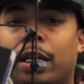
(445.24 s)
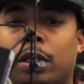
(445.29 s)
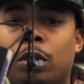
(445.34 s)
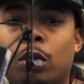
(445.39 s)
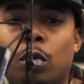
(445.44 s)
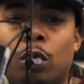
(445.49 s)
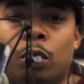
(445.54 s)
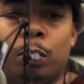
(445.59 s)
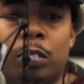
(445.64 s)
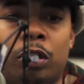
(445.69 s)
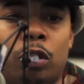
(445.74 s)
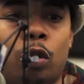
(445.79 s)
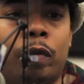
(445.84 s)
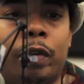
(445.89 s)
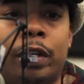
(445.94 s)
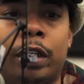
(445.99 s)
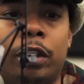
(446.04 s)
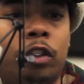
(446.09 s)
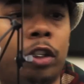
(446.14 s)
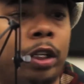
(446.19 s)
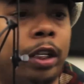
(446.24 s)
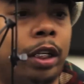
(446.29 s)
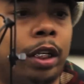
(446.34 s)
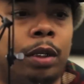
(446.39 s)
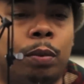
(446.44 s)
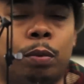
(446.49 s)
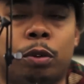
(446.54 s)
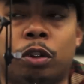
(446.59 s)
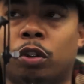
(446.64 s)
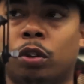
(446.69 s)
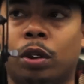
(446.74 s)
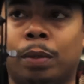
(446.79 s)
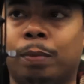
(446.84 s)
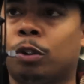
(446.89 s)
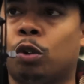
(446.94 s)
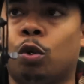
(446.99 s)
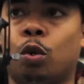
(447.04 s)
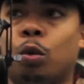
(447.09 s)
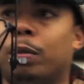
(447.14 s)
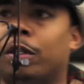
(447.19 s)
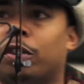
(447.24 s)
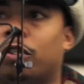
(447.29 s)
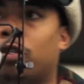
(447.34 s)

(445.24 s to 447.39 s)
you know it was already drinking. It was it was doing what it's